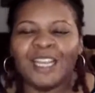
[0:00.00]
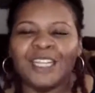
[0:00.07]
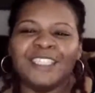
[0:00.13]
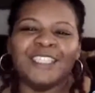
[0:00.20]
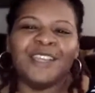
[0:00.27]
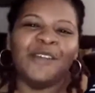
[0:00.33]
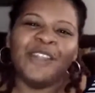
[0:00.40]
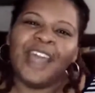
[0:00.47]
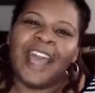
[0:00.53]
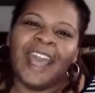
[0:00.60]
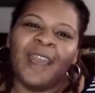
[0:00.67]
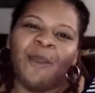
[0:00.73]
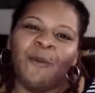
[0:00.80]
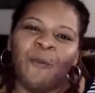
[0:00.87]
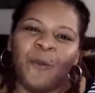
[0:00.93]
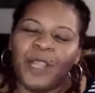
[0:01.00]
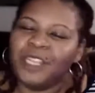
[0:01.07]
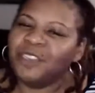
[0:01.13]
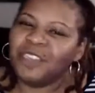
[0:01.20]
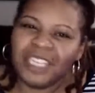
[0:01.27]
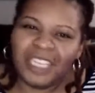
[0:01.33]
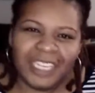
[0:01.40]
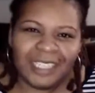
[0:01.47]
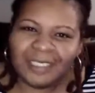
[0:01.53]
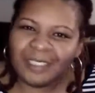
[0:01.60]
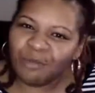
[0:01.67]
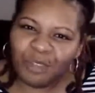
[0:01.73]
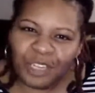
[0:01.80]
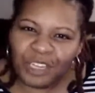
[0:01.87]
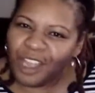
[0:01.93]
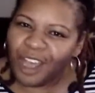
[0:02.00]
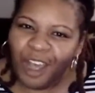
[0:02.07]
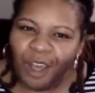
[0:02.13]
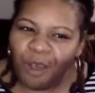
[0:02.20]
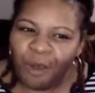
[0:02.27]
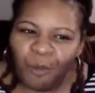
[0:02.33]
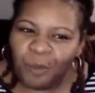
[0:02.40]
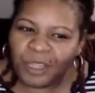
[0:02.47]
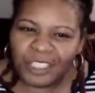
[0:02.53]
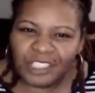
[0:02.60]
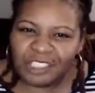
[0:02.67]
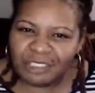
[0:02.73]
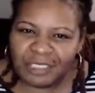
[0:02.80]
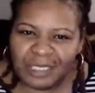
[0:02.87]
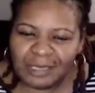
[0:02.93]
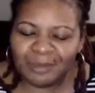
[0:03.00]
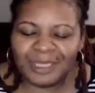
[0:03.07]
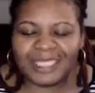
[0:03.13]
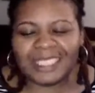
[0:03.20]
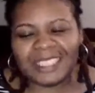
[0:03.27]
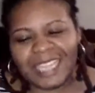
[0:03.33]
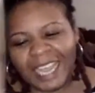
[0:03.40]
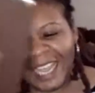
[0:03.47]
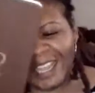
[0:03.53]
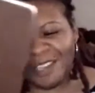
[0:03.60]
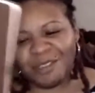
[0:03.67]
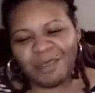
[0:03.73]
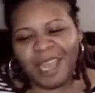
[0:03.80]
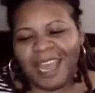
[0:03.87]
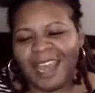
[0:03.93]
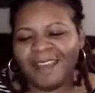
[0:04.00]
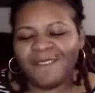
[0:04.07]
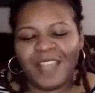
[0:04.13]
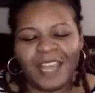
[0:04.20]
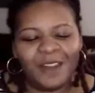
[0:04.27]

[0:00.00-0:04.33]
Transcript: so that when you need to recall what Treese would say, you have that